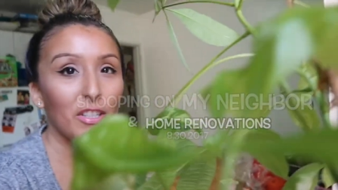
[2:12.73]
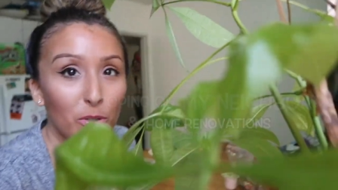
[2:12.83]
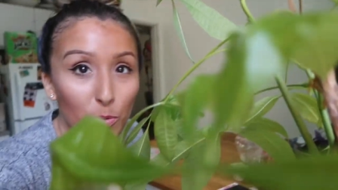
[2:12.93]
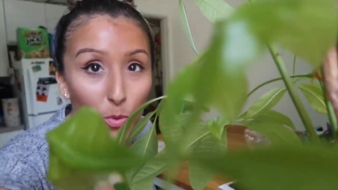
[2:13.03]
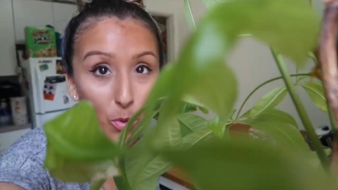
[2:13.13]
trying
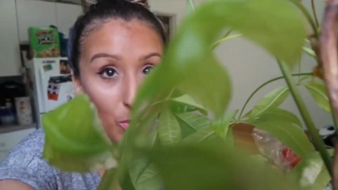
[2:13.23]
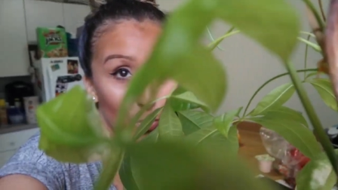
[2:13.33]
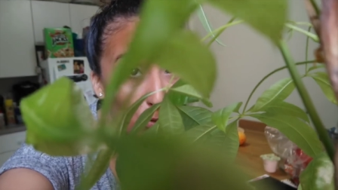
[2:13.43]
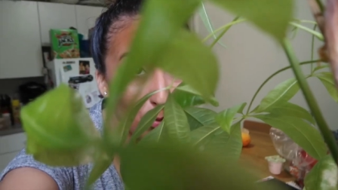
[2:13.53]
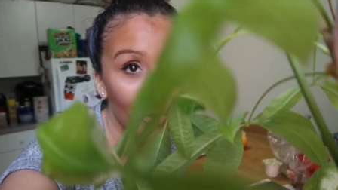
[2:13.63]
to.
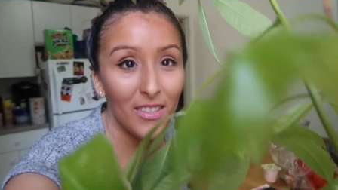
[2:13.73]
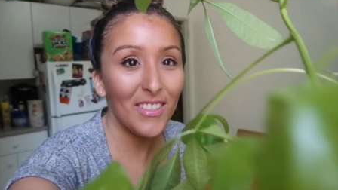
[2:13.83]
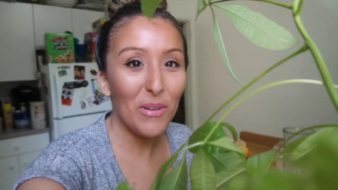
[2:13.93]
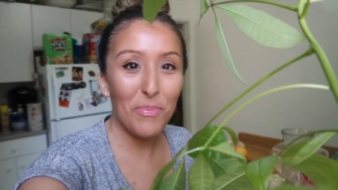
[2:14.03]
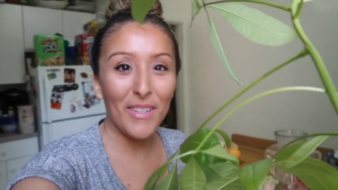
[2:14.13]
Ooh, and
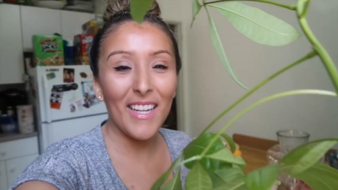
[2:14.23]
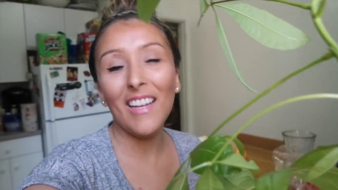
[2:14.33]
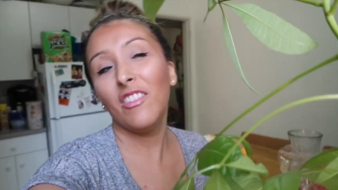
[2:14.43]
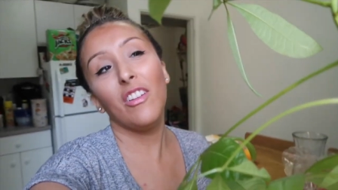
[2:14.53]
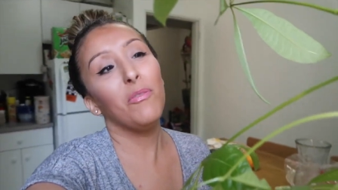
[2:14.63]
it's so pretty.
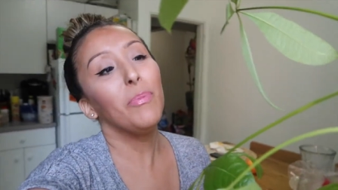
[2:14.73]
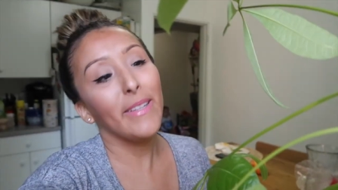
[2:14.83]
I love